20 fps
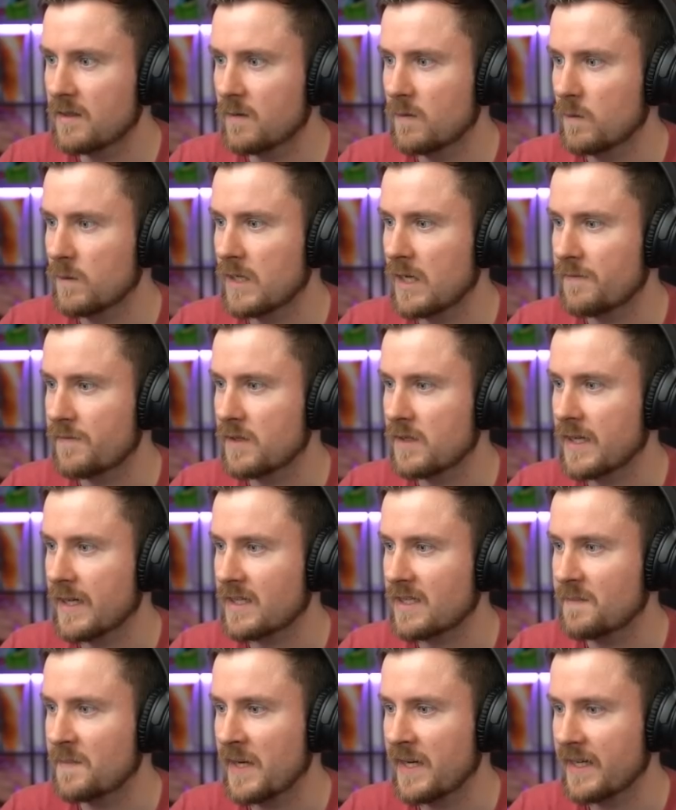we have the
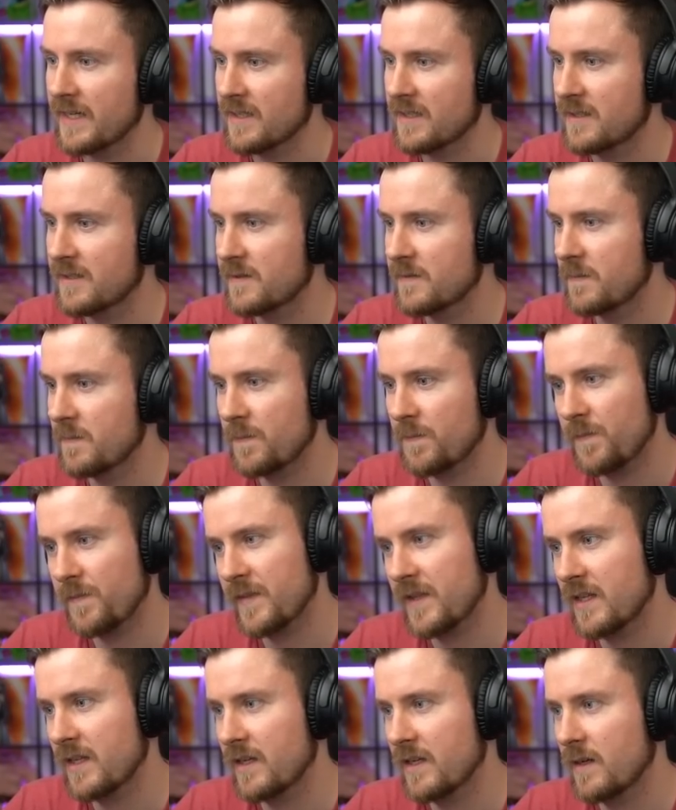next base.
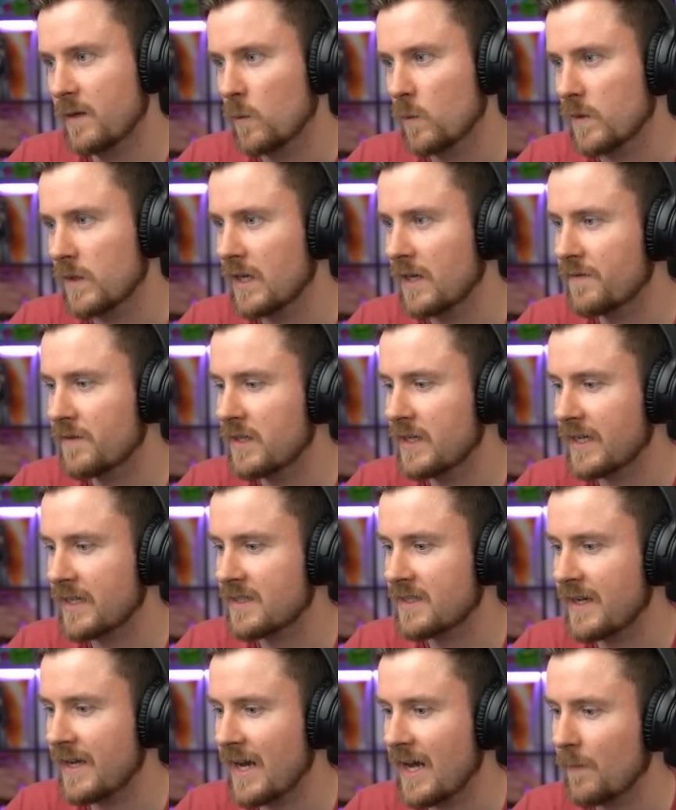We have the
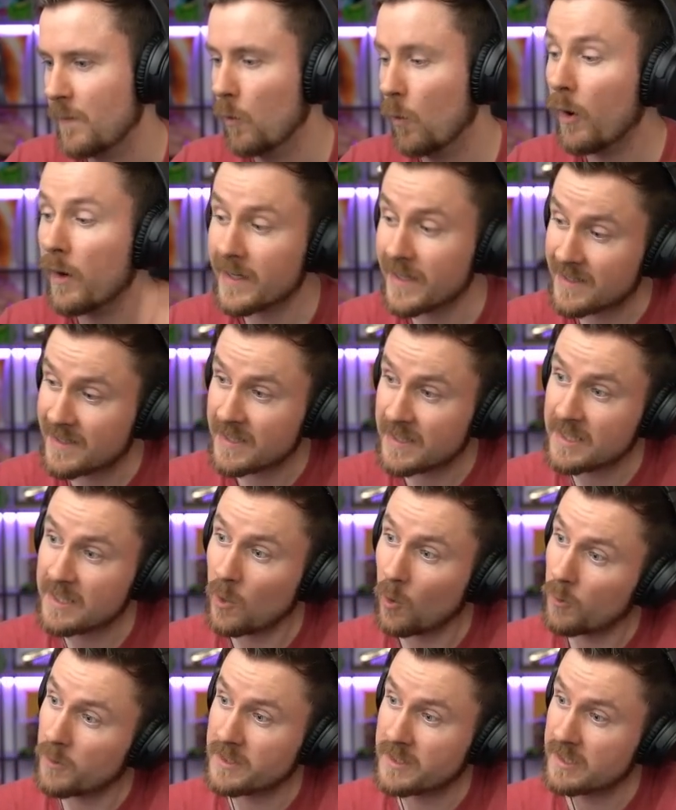next setup. What is he
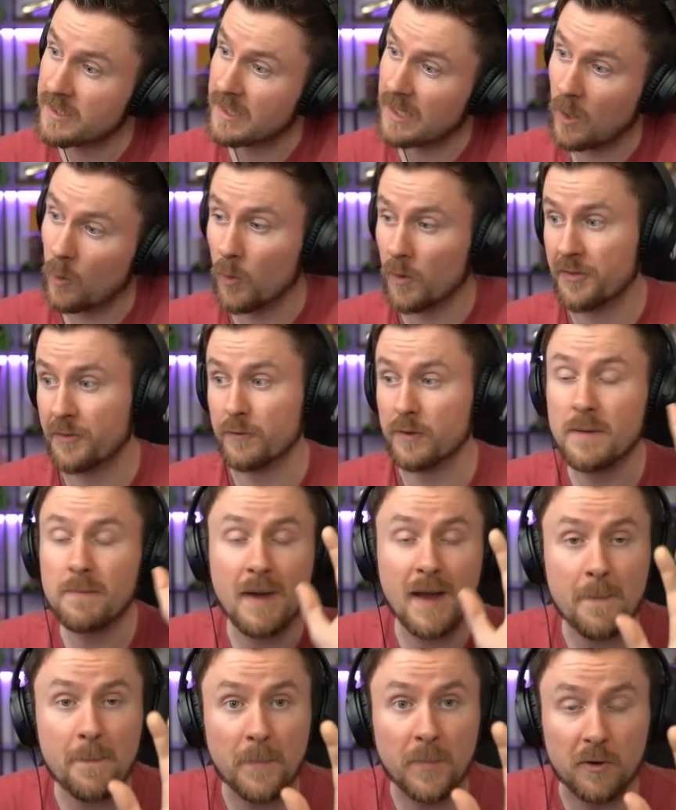going to go with?
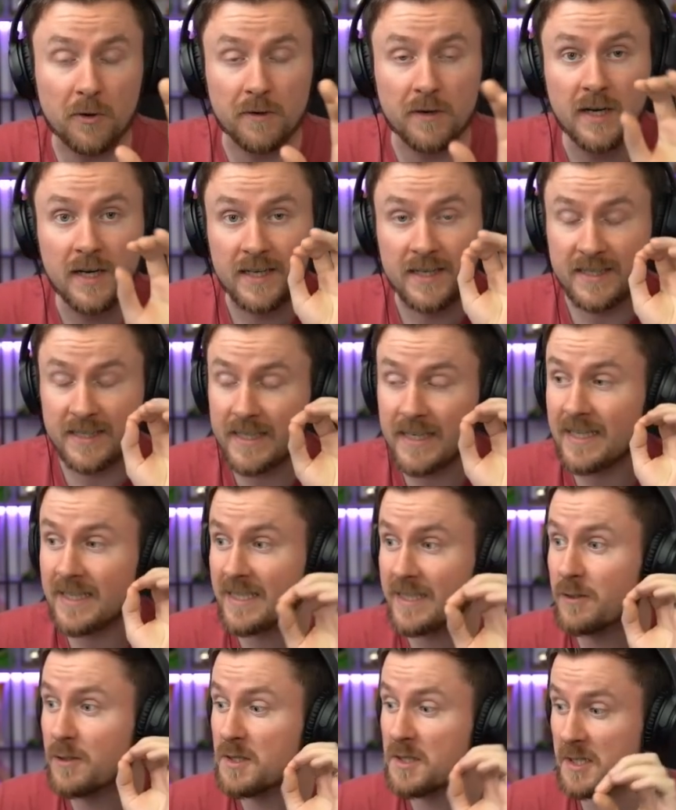Remember, he
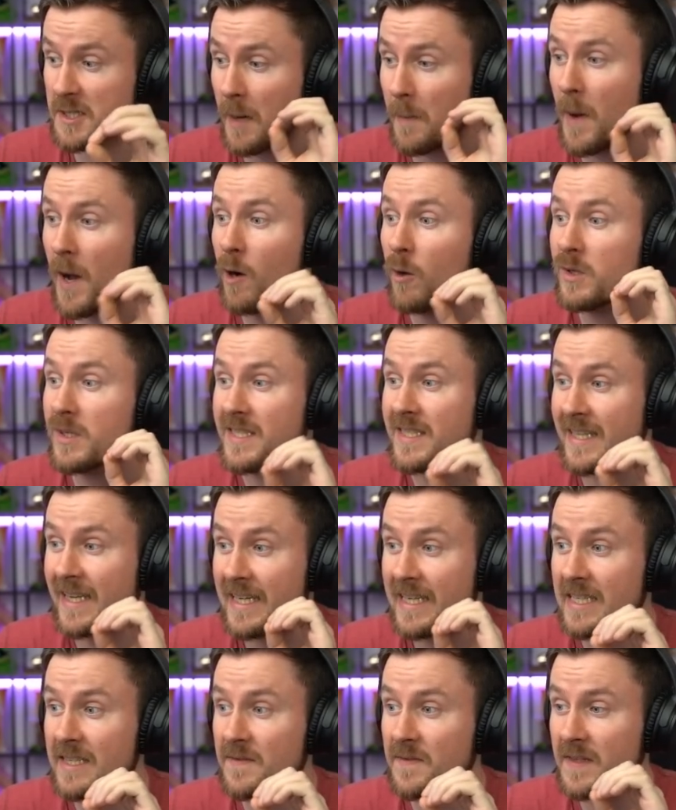has to somehow
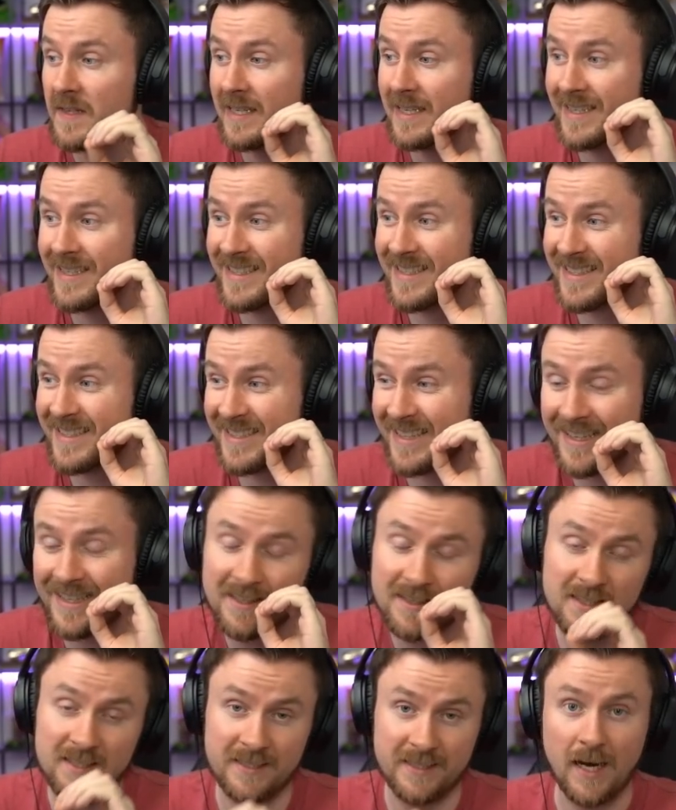save is
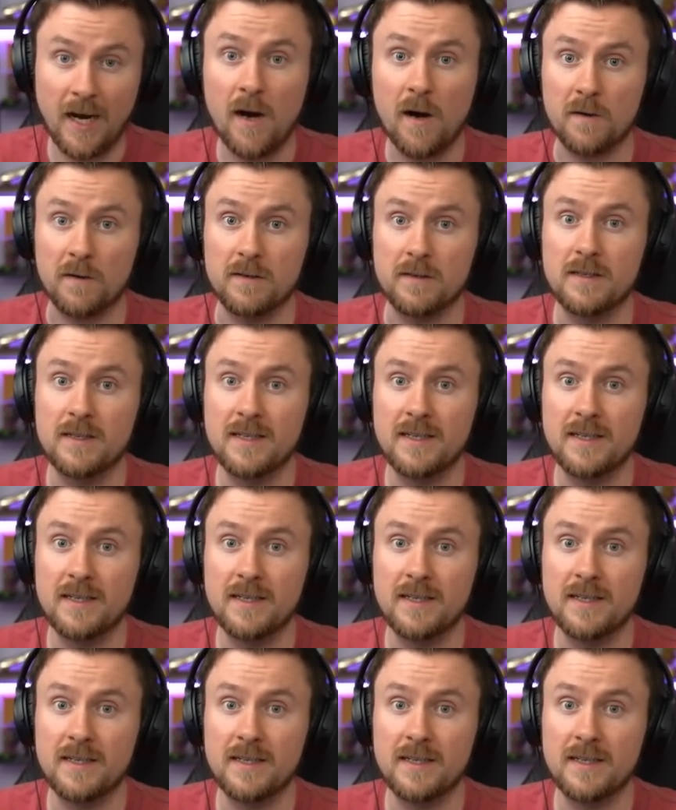second star